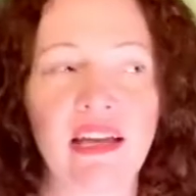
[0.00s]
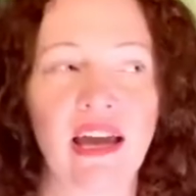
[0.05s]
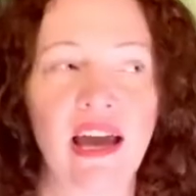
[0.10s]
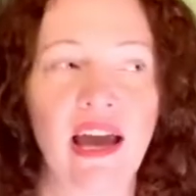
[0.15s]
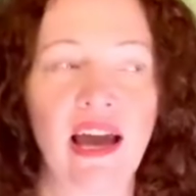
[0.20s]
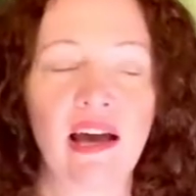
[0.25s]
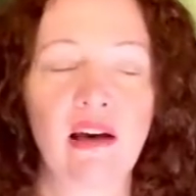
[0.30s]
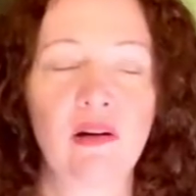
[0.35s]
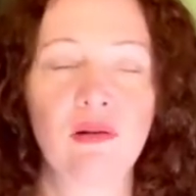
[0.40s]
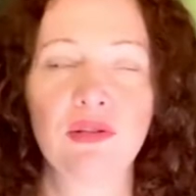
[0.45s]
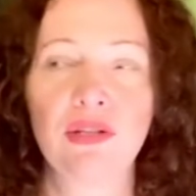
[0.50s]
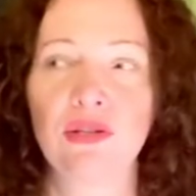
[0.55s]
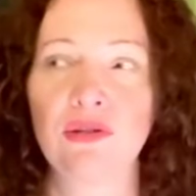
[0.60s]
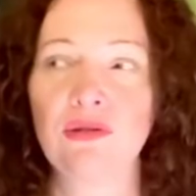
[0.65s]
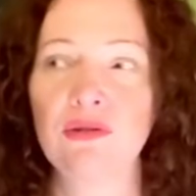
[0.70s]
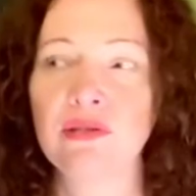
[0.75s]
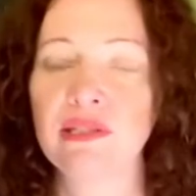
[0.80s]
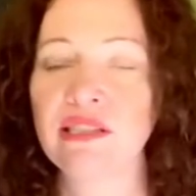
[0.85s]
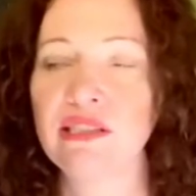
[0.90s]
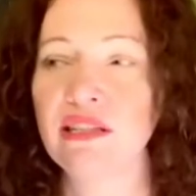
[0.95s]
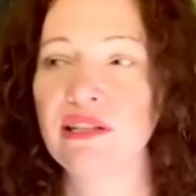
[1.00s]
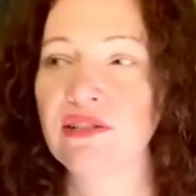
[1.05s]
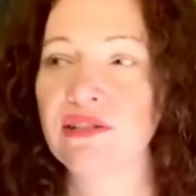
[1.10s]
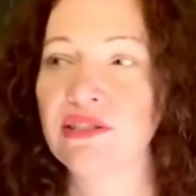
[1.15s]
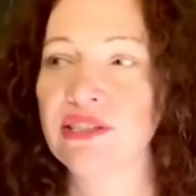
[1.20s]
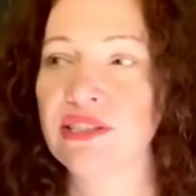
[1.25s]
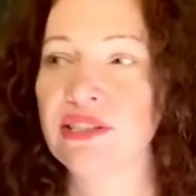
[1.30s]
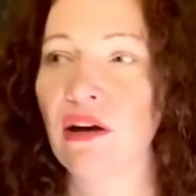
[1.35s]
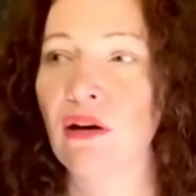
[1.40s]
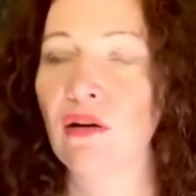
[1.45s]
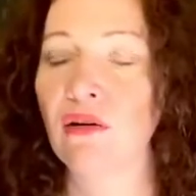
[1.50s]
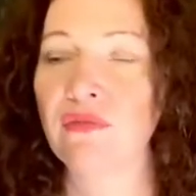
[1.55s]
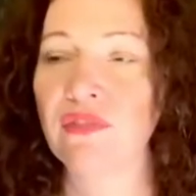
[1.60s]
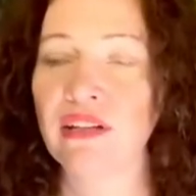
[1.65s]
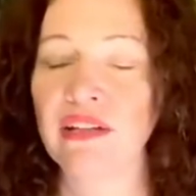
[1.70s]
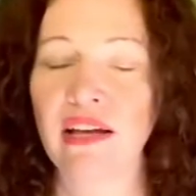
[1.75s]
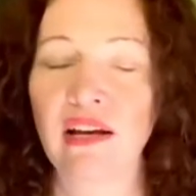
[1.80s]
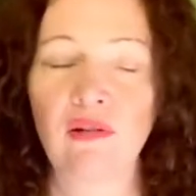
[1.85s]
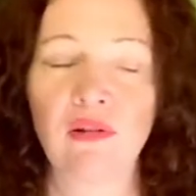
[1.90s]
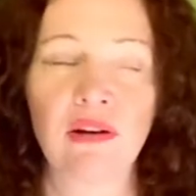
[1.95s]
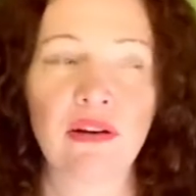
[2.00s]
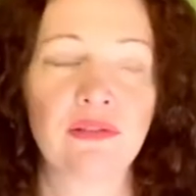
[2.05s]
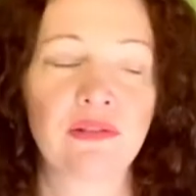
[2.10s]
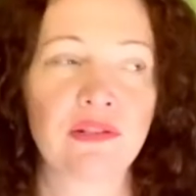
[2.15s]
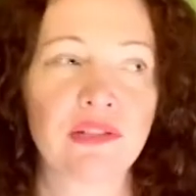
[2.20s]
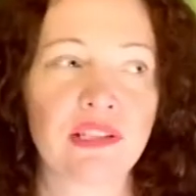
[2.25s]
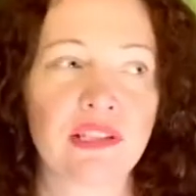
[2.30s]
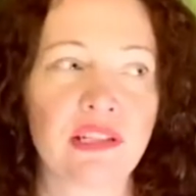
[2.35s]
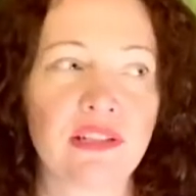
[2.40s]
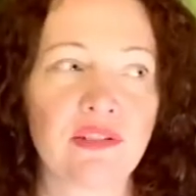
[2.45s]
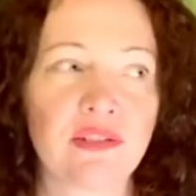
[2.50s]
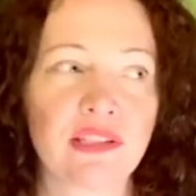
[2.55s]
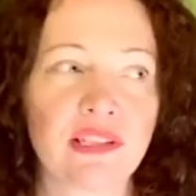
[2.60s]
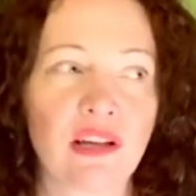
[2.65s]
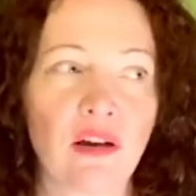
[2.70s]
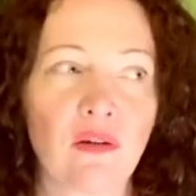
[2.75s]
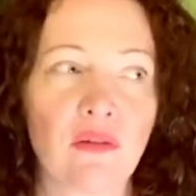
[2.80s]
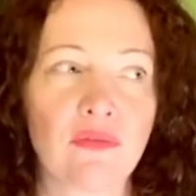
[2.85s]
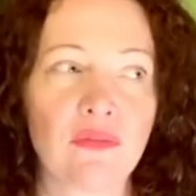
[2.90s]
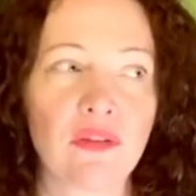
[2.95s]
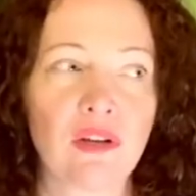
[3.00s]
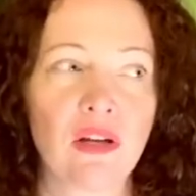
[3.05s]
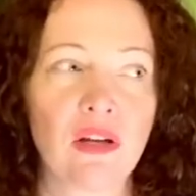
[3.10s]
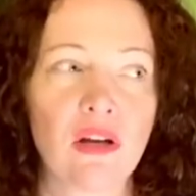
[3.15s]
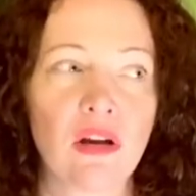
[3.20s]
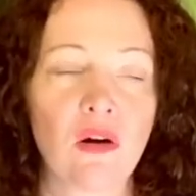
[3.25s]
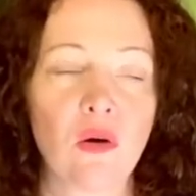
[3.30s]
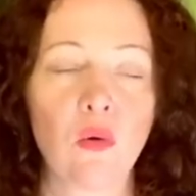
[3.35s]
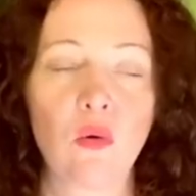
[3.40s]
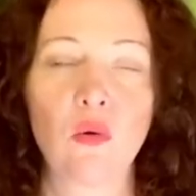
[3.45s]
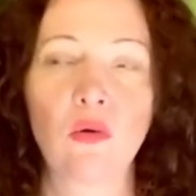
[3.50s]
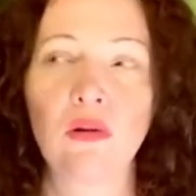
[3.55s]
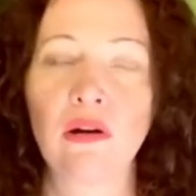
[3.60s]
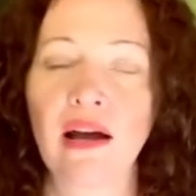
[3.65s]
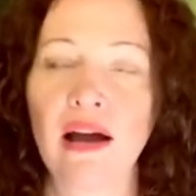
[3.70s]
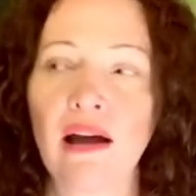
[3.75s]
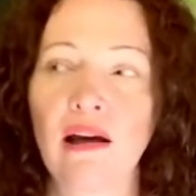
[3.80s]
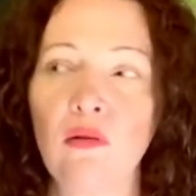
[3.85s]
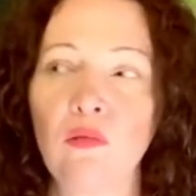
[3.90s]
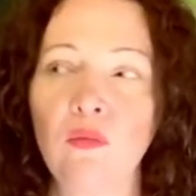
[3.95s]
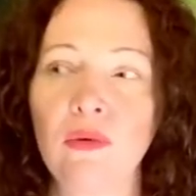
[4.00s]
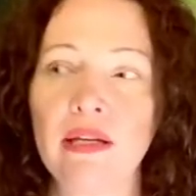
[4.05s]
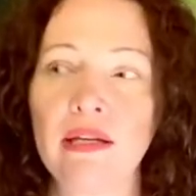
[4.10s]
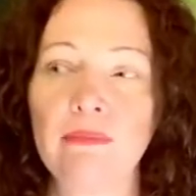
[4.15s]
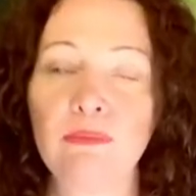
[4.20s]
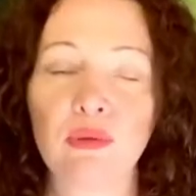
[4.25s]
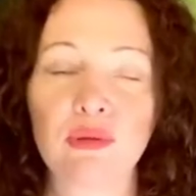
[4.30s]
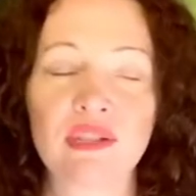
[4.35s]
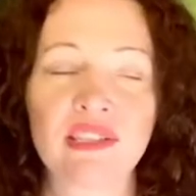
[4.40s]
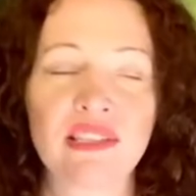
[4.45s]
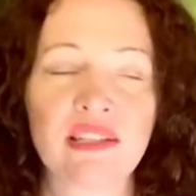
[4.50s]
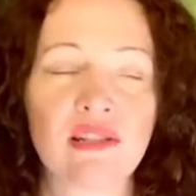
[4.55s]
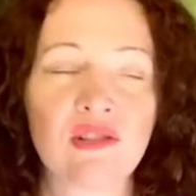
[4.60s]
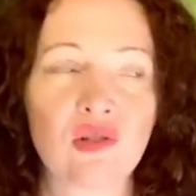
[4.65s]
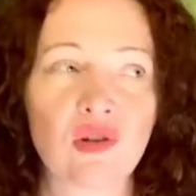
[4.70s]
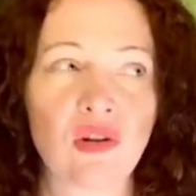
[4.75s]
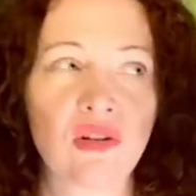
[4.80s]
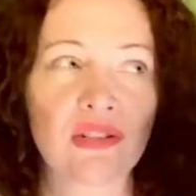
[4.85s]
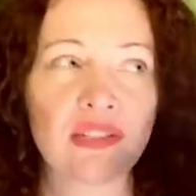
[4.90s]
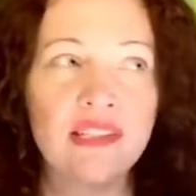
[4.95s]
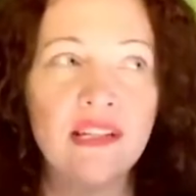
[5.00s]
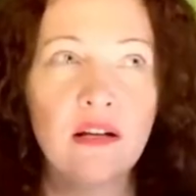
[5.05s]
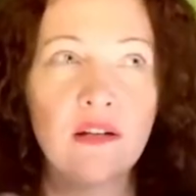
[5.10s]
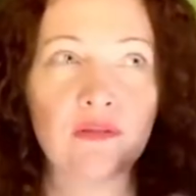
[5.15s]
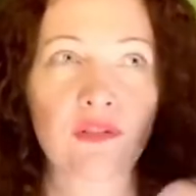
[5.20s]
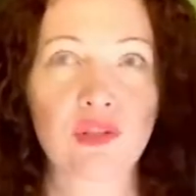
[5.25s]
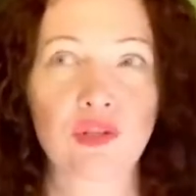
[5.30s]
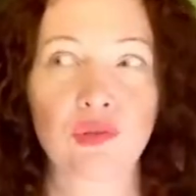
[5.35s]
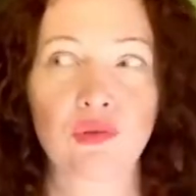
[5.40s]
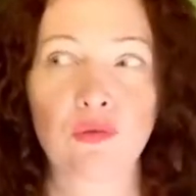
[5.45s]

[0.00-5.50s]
how you see yourself and how others see yourself, or how we present ourselves to the